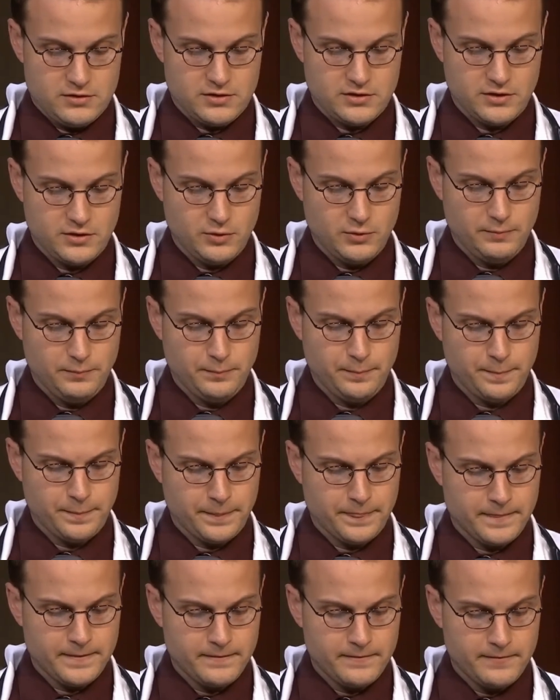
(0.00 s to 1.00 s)
So
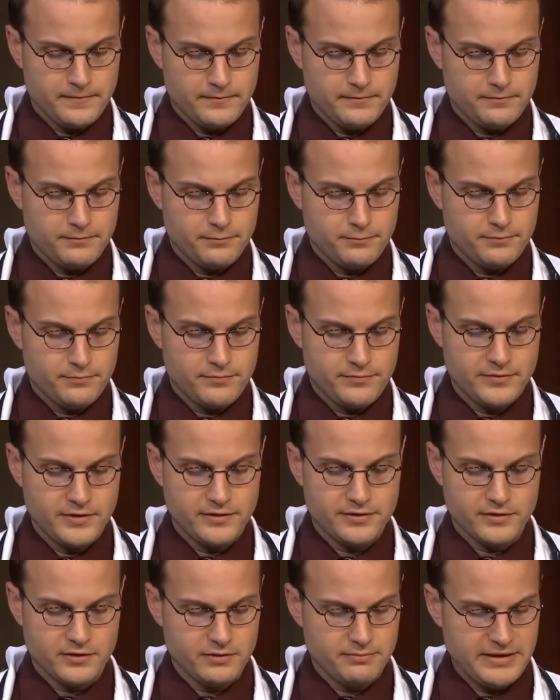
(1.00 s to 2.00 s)
the
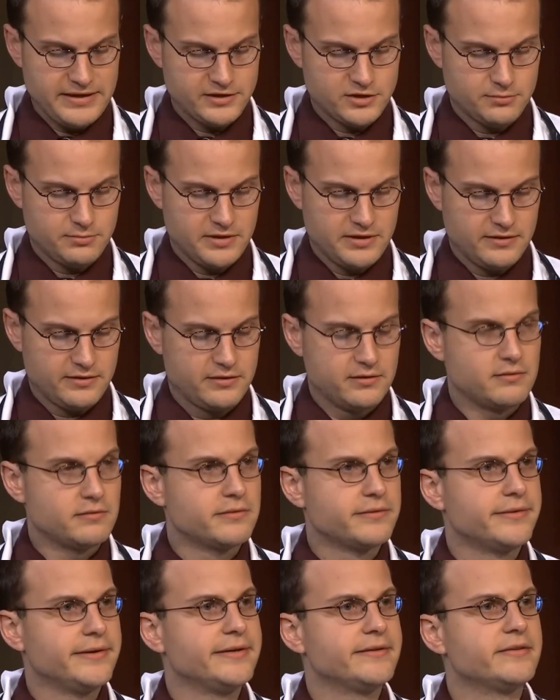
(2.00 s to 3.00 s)
third major myth
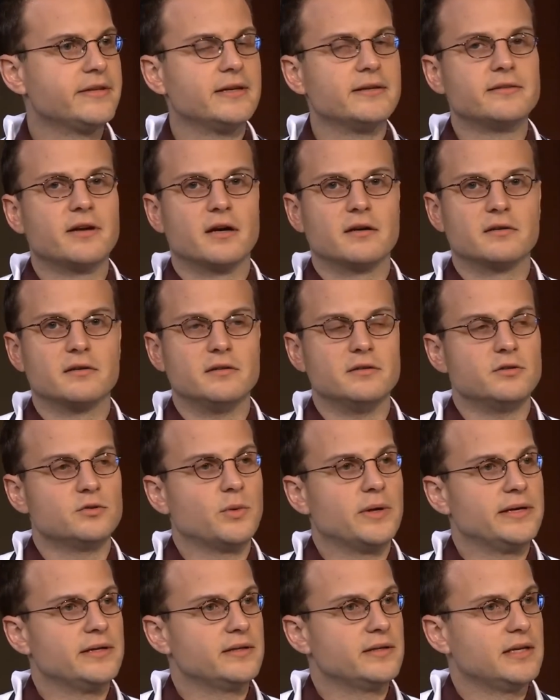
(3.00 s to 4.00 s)
is that it's hard to lose
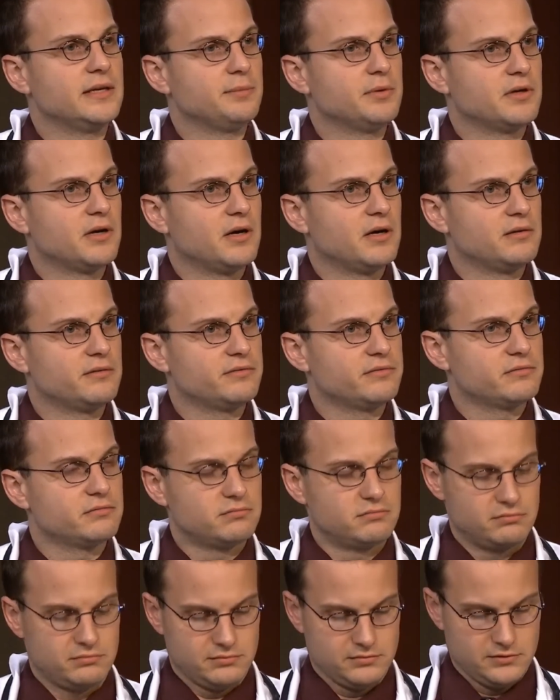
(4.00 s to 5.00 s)
weight and keep it off.
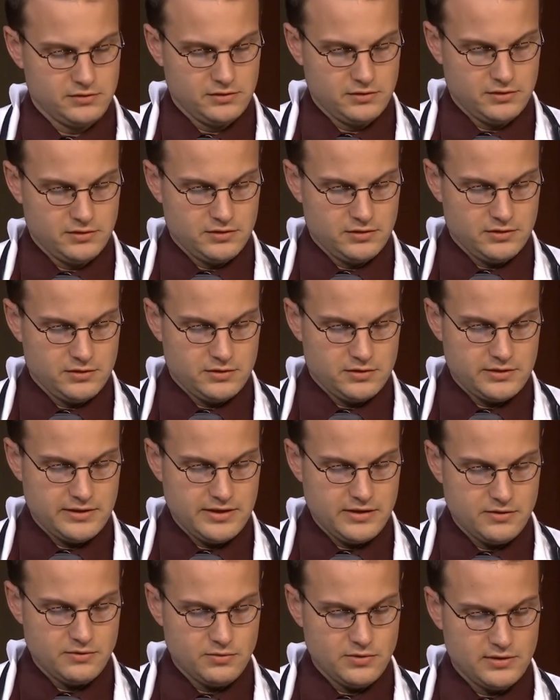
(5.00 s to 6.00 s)

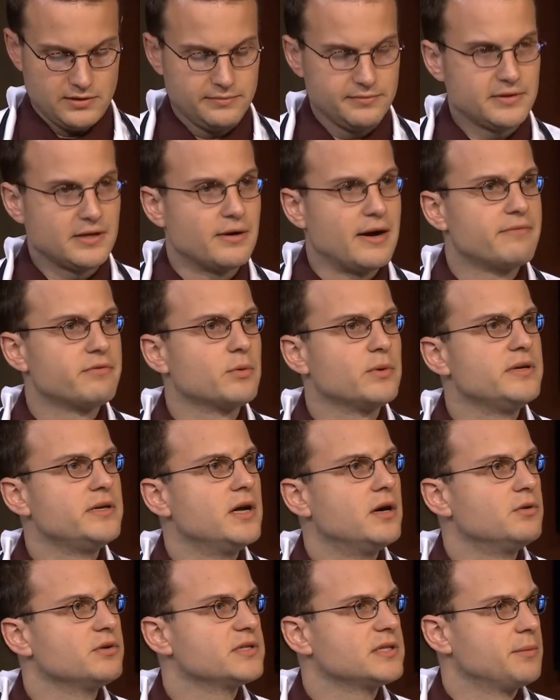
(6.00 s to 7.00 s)
Now, everyone
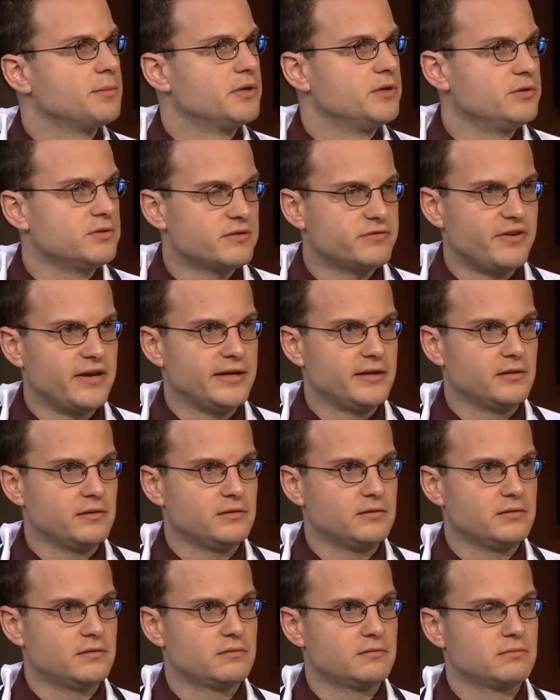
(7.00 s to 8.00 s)
knows someone who's
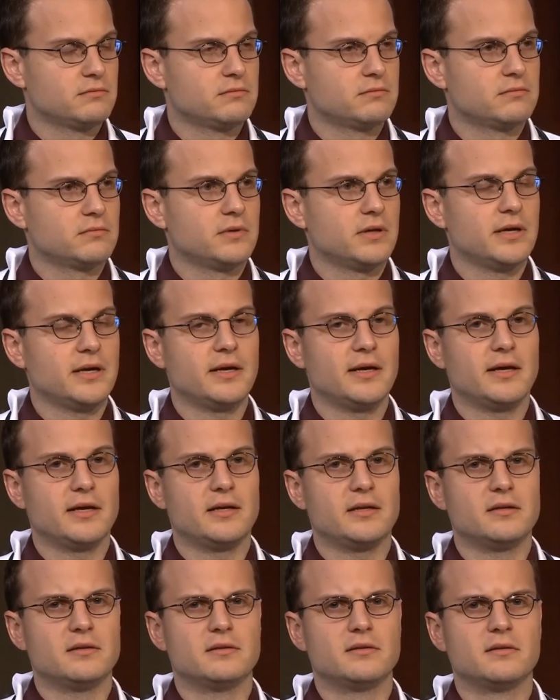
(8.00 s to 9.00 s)
failed,
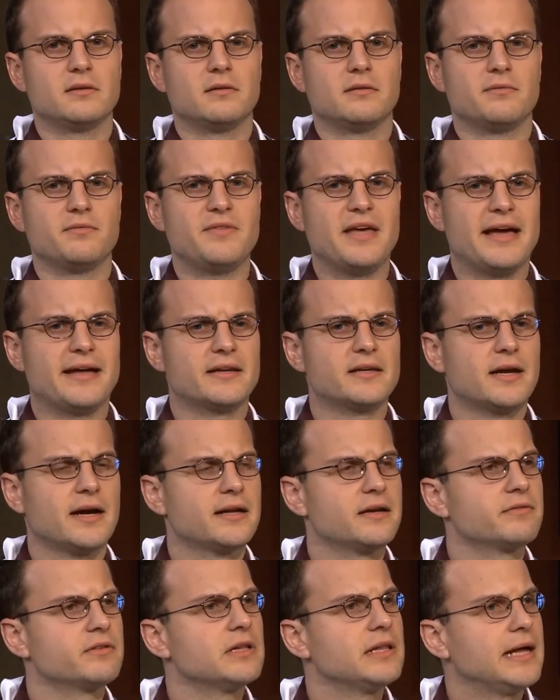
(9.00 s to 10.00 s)
and that
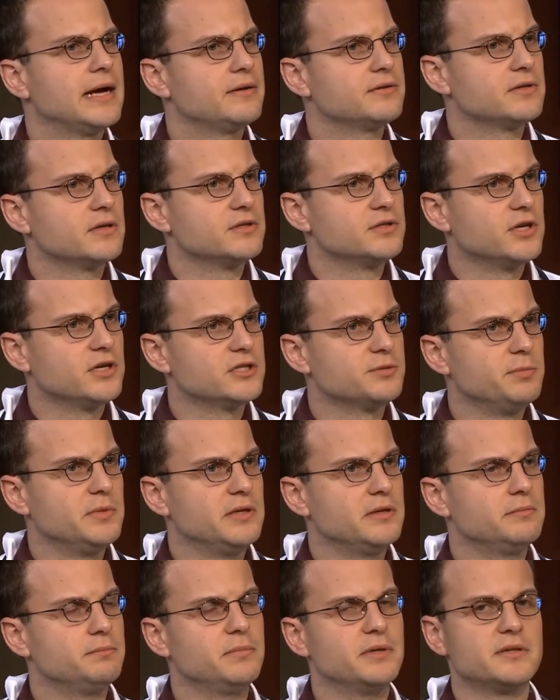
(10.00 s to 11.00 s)
kind of clouds our
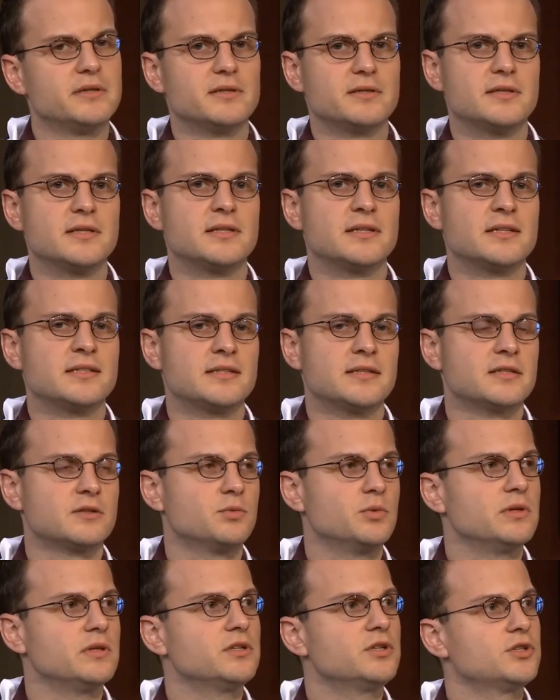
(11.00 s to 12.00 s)
judgment. But the
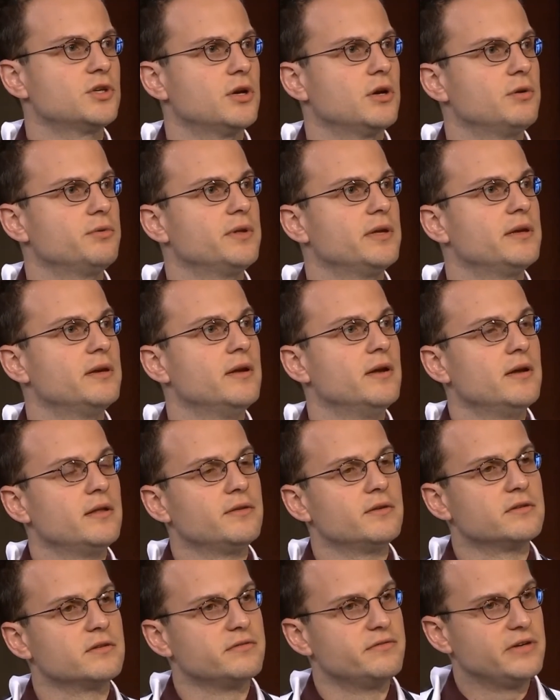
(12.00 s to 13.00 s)
statistics really show that
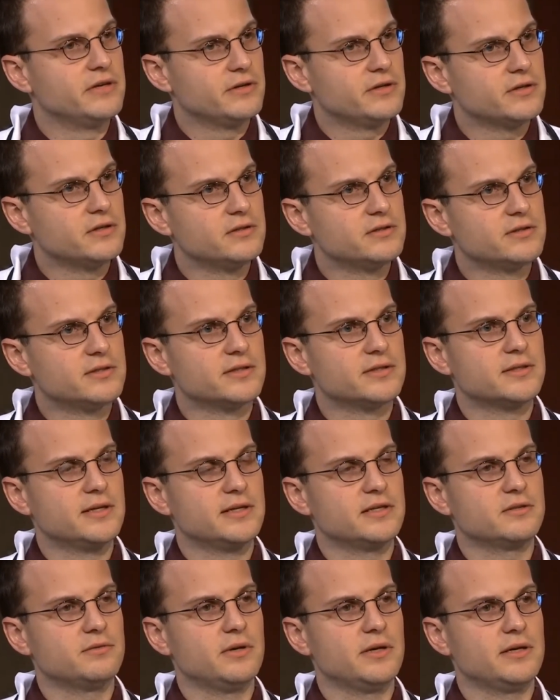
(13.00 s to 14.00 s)
there's a very good
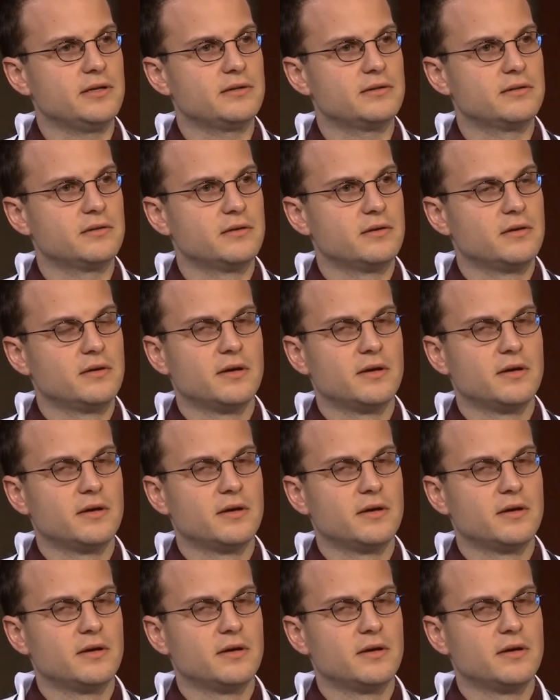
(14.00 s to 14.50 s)
success rate,